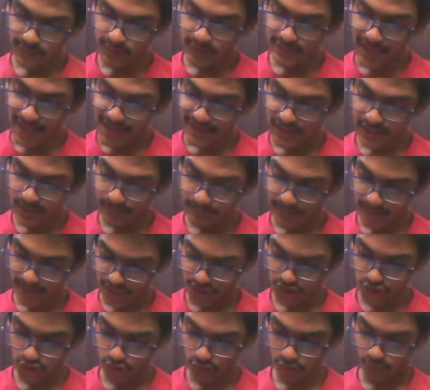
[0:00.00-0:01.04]
was actually
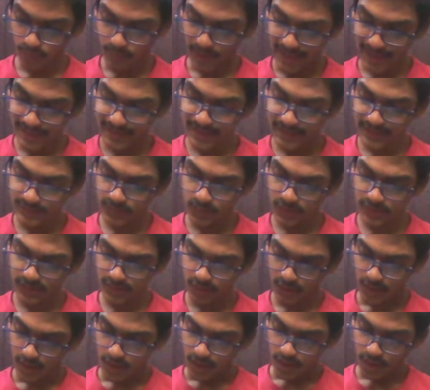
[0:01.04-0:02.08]
made sure. Why this was
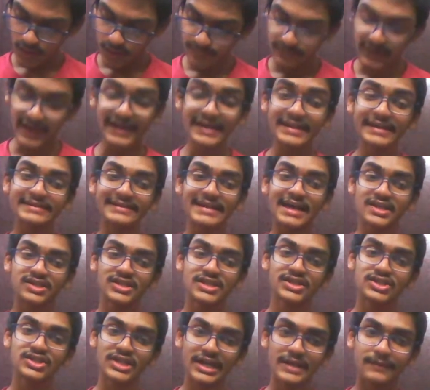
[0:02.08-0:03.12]
why it is
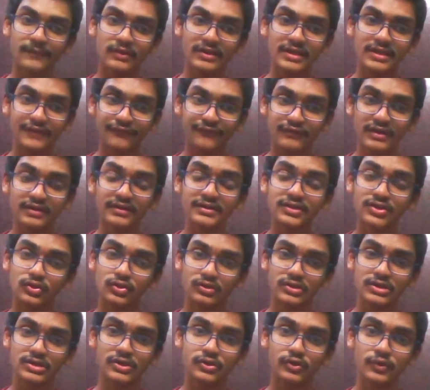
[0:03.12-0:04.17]
actually shared among the different
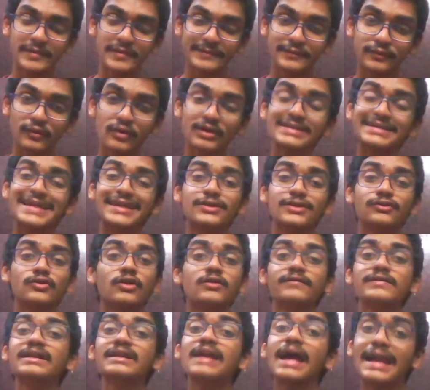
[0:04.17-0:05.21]
social groups? Because they do
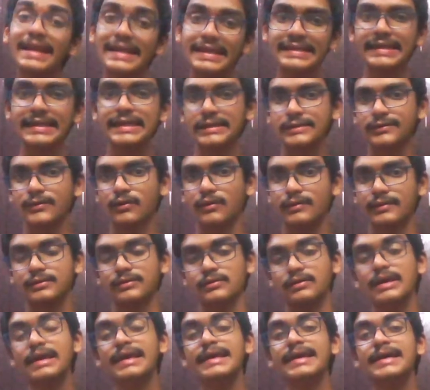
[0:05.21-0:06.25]
not feel alienated
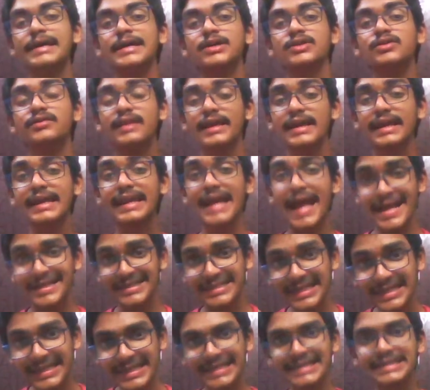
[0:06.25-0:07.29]
also. They can
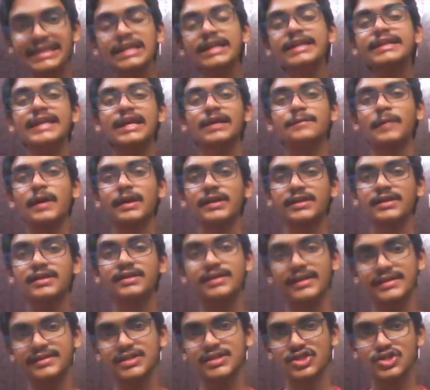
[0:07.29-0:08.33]
actually easily take part in the
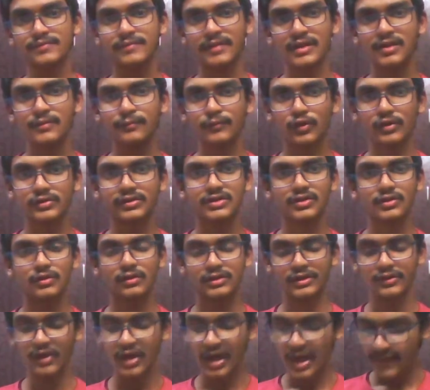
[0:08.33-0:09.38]
decision making process
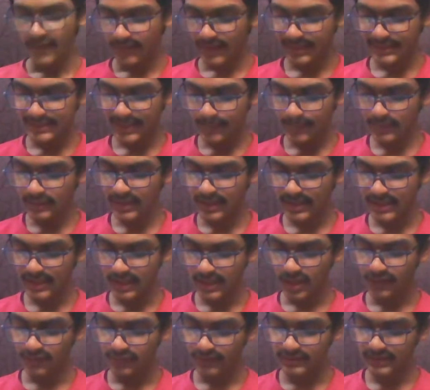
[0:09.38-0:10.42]
also. For
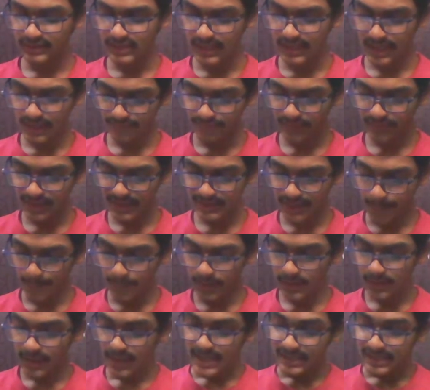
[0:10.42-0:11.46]

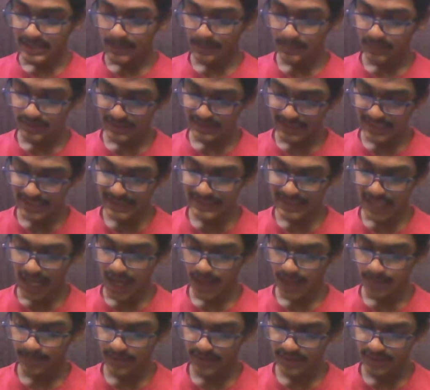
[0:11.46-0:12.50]
example, some seats
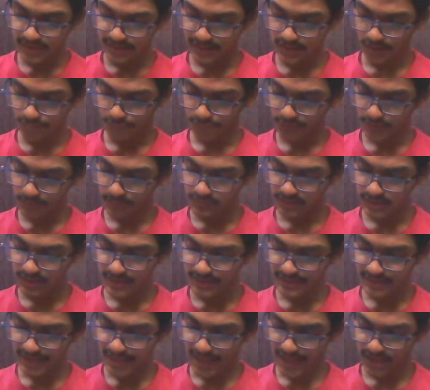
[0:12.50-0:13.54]
are being reserved. Some
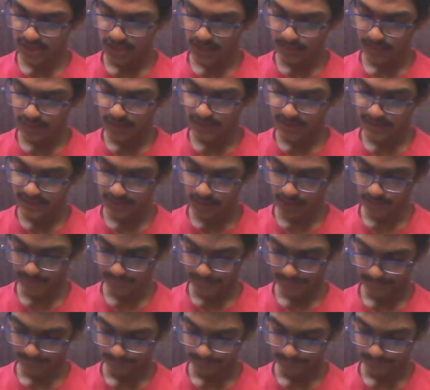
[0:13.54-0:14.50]
seats are actually being reserved